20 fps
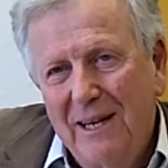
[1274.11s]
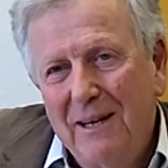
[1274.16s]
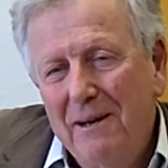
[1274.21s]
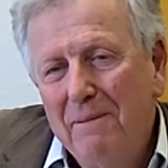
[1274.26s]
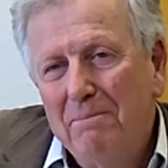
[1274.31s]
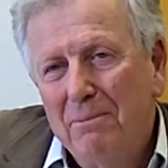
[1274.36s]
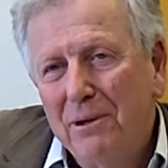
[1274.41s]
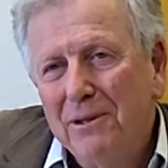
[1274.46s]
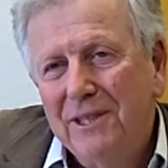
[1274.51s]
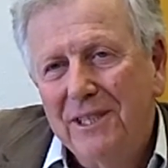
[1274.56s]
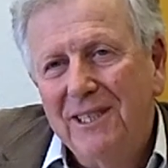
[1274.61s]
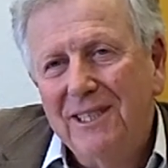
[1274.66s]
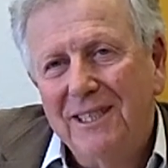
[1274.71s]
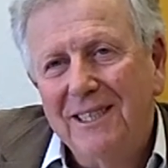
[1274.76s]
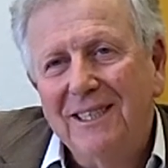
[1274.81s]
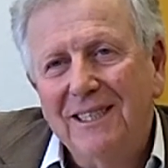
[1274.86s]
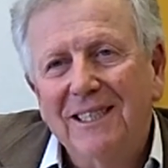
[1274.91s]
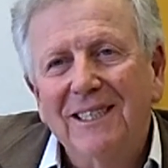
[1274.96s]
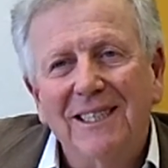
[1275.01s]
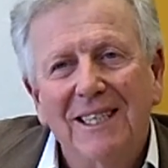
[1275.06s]
He puts
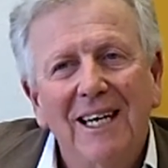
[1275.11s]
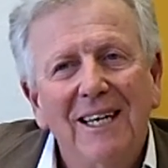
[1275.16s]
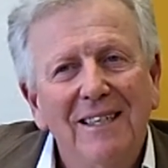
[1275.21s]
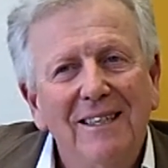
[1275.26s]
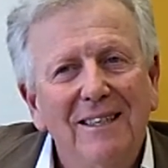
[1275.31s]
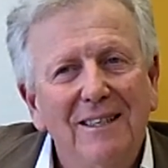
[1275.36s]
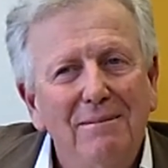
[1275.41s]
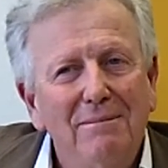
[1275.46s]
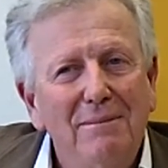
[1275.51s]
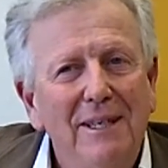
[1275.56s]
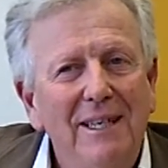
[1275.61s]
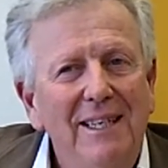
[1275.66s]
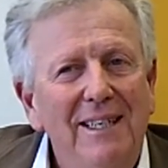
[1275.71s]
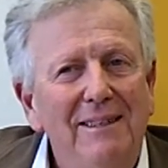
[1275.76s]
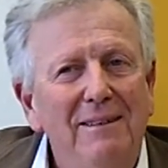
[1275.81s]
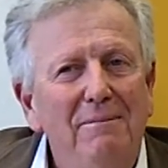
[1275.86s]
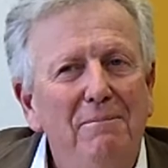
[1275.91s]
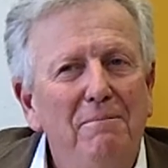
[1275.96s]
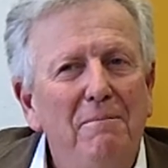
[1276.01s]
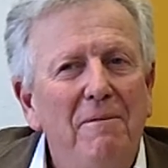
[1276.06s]
it inside them.
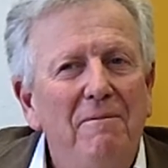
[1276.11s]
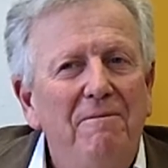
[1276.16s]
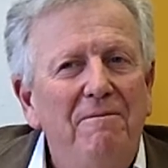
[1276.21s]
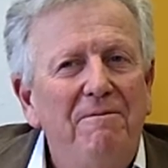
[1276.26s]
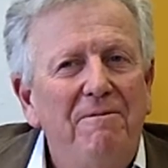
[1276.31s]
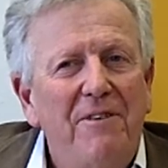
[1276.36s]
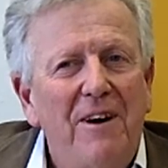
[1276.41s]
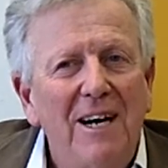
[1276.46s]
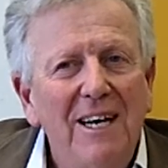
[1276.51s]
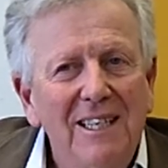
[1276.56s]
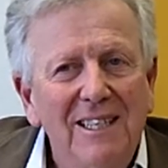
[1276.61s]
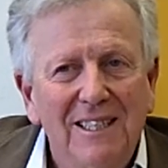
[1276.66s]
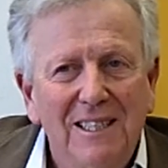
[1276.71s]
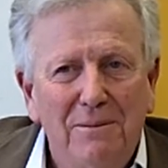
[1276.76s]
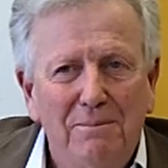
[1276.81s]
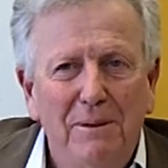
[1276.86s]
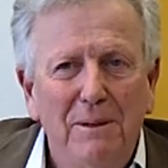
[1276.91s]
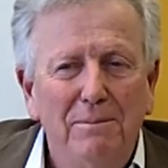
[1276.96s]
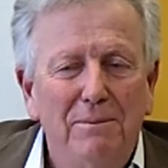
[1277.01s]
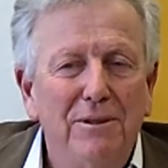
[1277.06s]
He
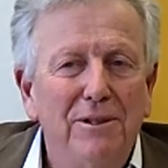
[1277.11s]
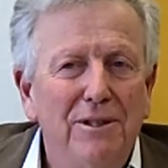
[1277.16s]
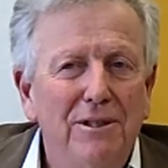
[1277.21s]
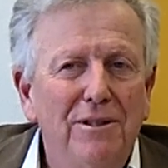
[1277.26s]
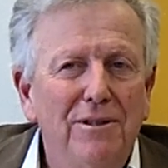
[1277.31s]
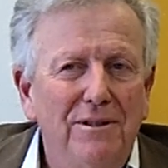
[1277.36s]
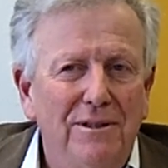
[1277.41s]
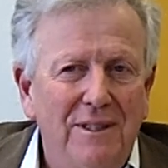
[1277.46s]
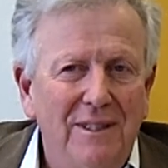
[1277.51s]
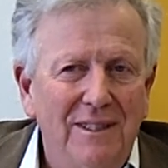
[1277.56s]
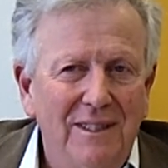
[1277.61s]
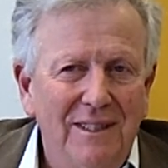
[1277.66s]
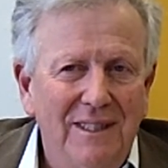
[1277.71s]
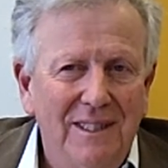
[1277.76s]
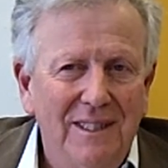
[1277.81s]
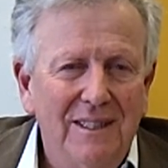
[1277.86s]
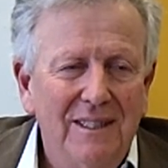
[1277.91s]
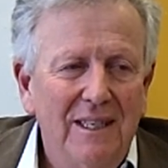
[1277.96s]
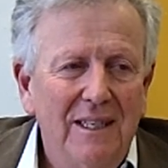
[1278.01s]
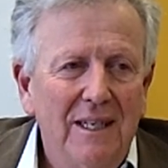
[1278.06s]
fires people to do
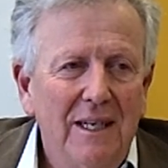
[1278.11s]
things.